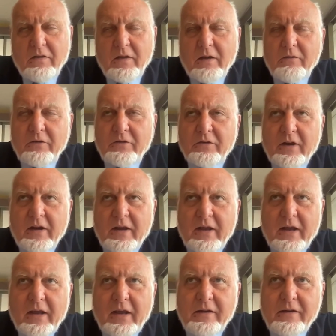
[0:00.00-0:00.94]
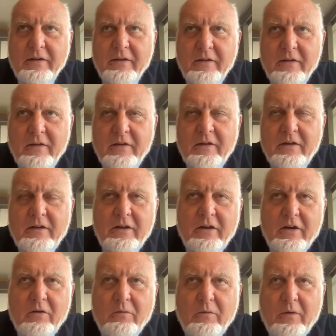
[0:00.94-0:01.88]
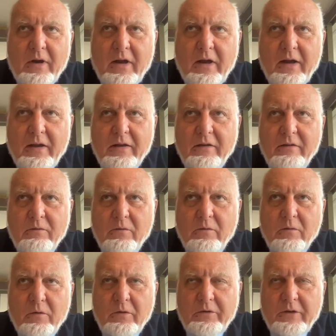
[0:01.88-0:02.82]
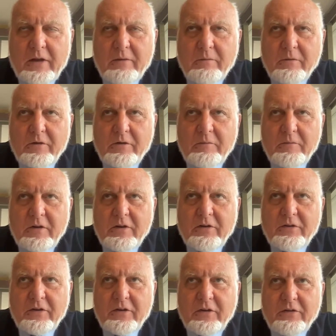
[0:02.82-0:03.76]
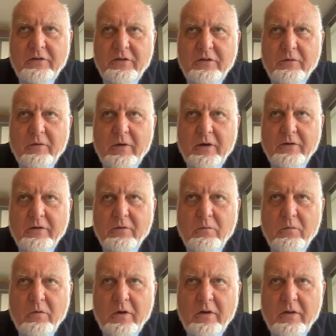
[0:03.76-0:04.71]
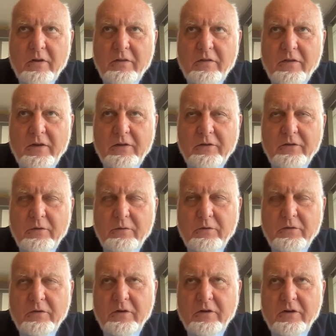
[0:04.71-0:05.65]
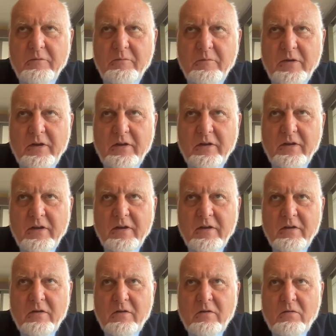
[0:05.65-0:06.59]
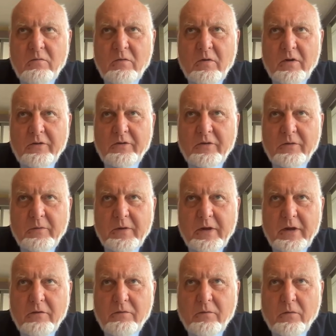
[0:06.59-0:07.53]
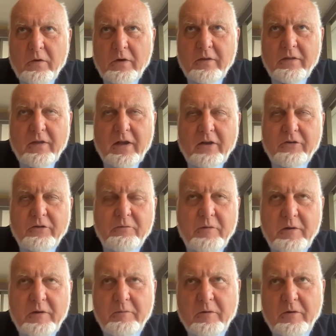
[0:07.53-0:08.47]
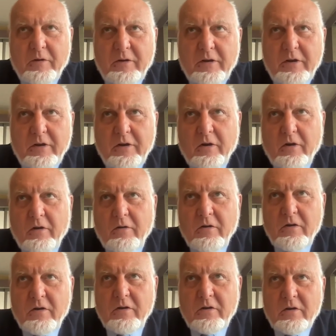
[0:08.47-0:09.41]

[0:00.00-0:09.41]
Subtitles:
I was going to add, when I was able to be the CDC director, one of the things that was clear to me was that we had 40,000 people a year,